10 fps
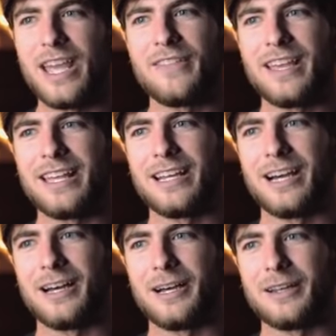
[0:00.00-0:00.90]
And then
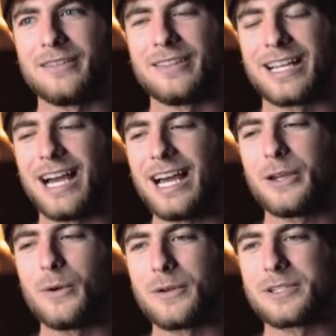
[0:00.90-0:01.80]
the guy
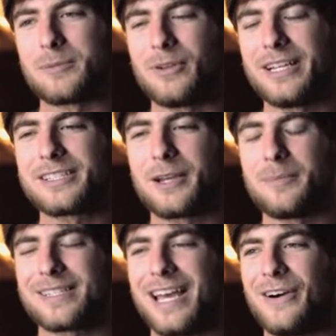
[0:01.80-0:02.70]
who owns the place
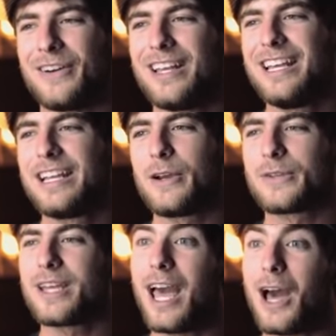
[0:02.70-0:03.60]
comes out. He
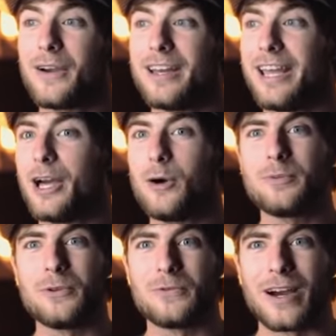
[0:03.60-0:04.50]
goes, how can I
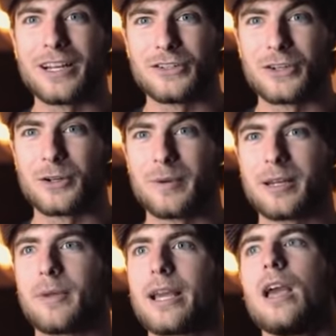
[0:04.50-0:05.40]
help you, fine
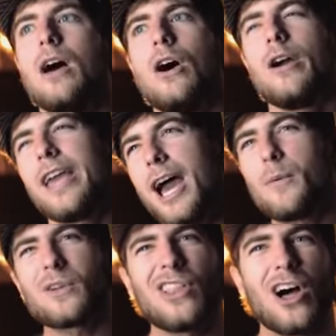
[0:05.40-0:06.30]
gentlemen? I'm like, oh yeah,
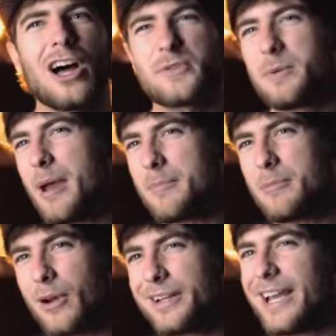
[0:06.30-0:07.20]
we're lost. We might be
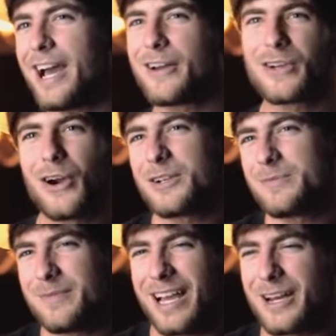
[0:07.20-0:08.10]
breakdown.
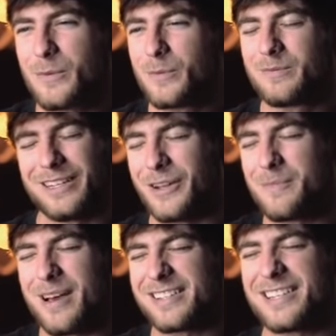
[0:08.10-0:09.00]
Car's kind of, you
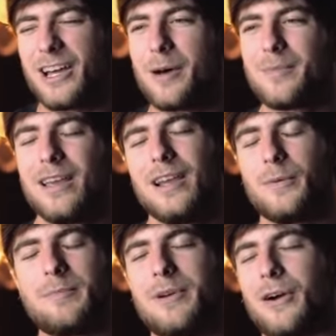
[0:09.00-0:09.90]
know, messing up.
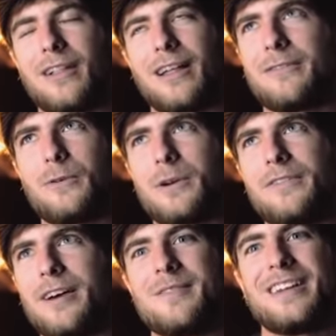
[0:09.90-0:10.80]
We milk like
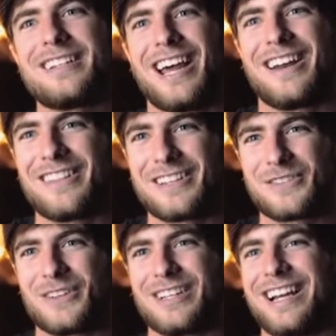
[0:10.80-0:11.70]
45 minutes out of this
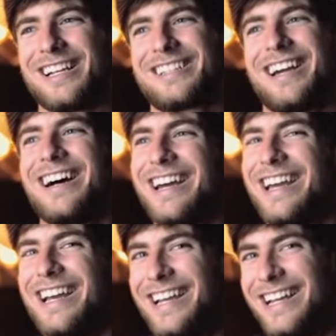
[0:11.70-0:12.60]
really nice guy.